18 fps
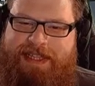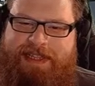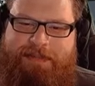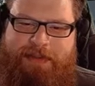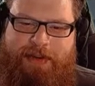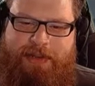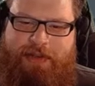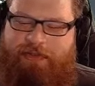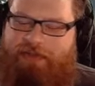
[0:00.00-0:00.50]
the
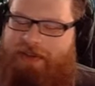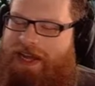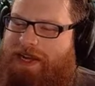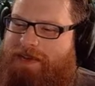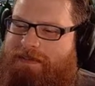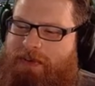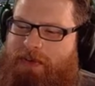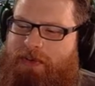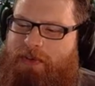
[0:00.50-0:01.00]
more you'll
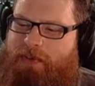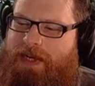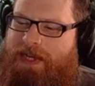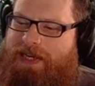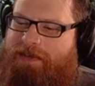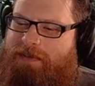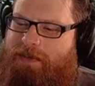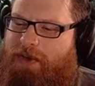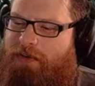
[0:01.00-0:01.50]
find more
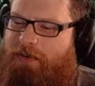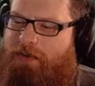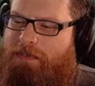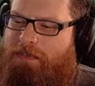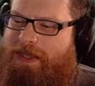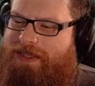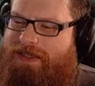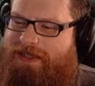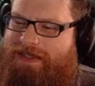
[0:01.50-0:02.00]
weird and wonderful
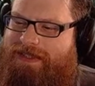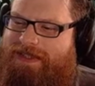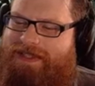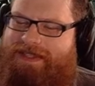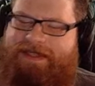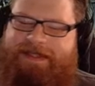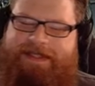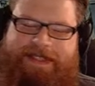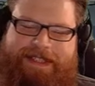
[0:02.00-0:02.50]

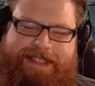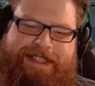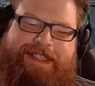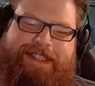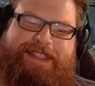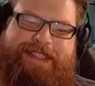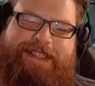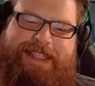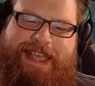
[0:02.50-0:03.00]
builds.
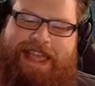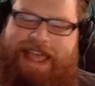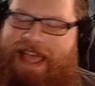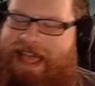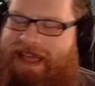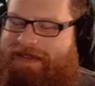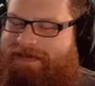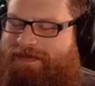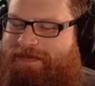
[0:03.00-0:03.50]
Yeah.